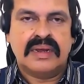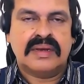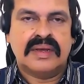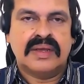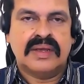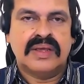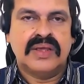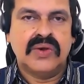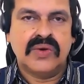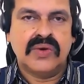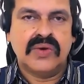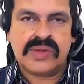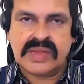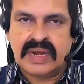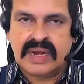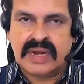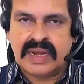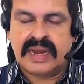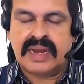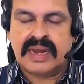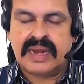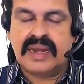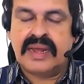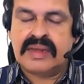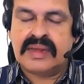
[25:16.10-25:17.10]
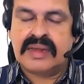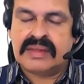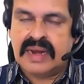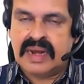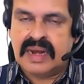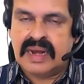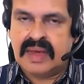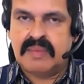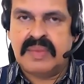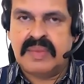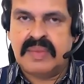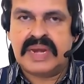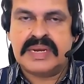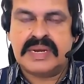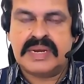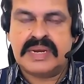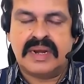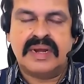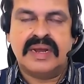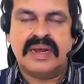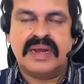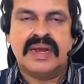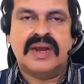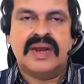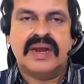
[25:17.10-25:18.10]
use the techniques that I
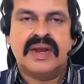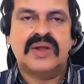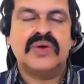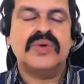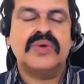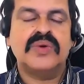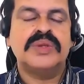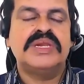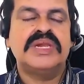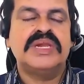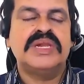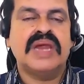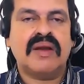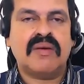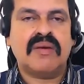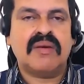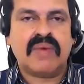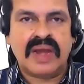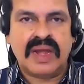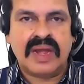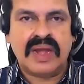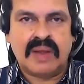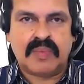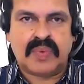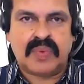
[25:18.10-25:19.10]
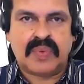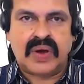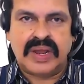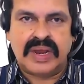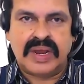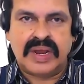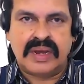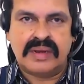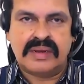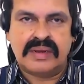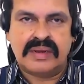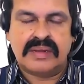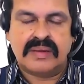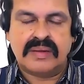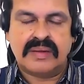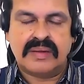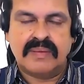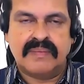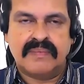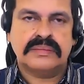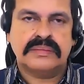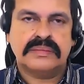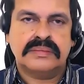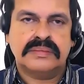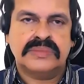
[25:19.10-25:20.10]
mentioned to generate points.
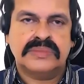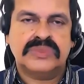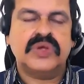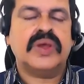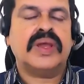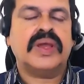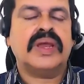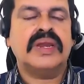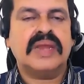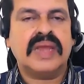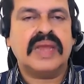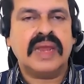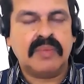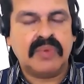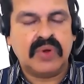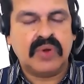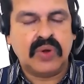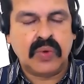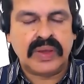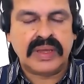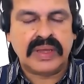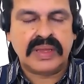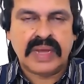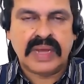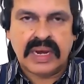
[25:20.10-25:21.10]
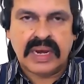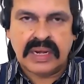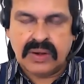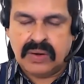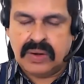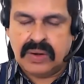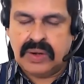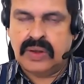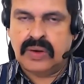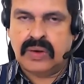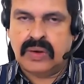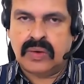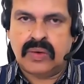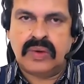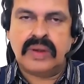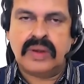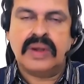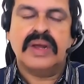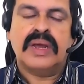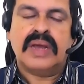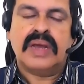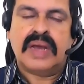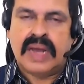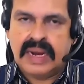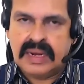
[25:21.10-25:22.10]
So you can keep doing that on your own.
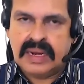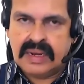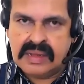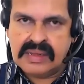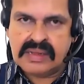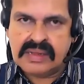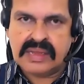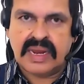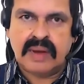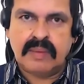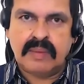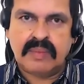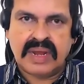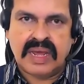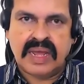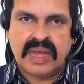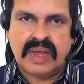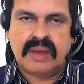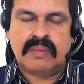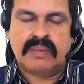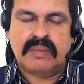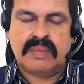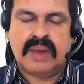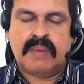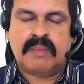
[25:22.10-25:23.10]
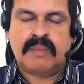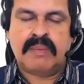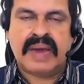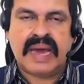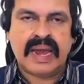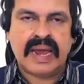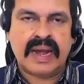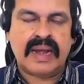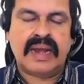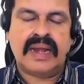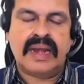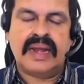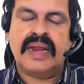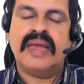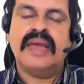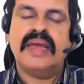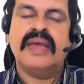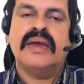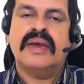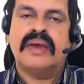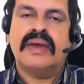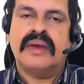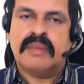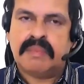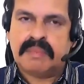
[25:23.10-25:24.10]
At the same time, parallelly,
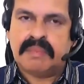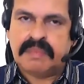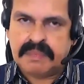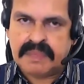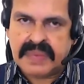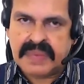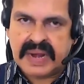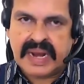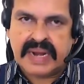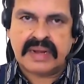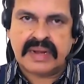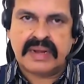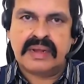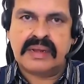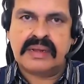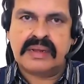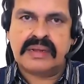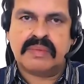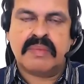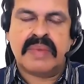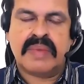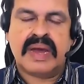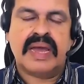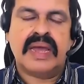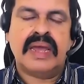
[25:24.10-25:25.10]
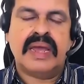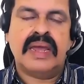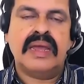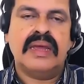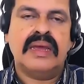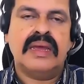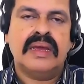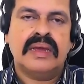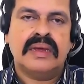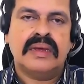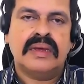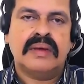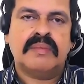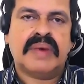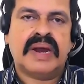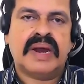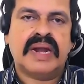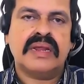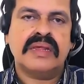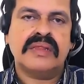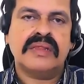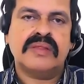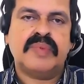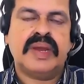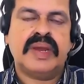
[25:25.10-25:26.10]
practice by
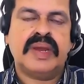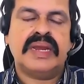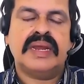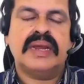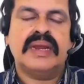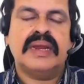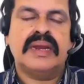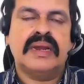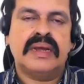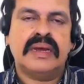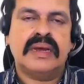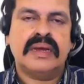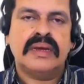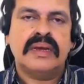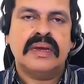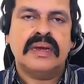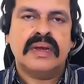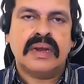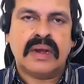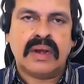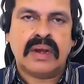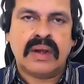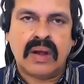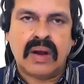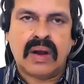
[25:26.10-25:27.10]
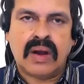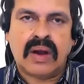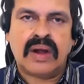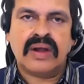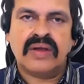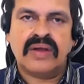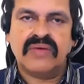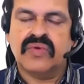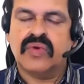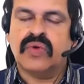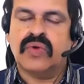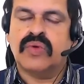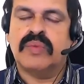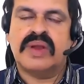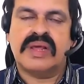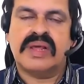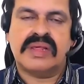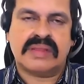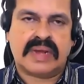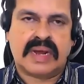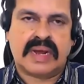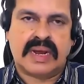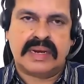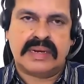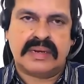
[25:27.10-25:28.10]
participating in a lot of group
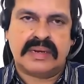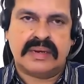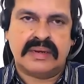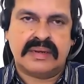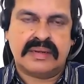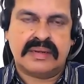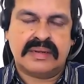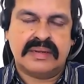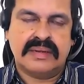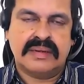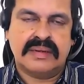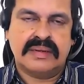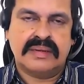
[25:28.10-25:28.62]
discussions.